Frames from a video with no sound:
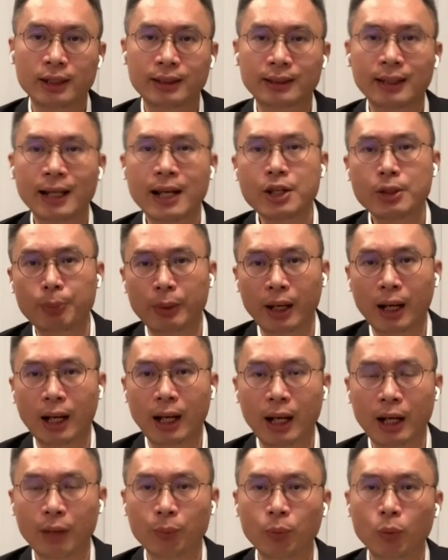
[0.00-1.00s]
And the science
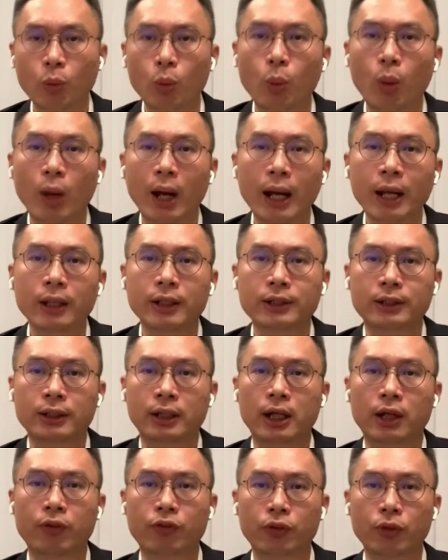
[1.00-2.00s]
behind why
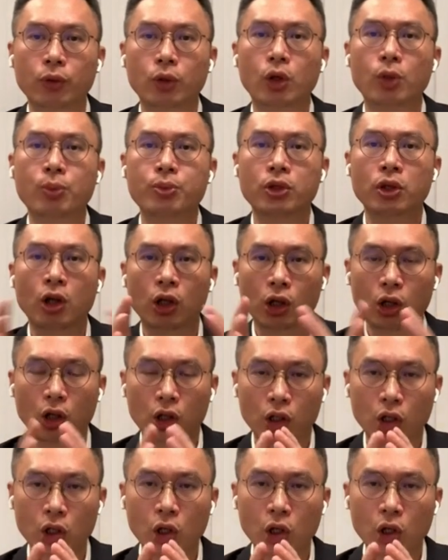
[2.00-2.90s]
this kind of lobes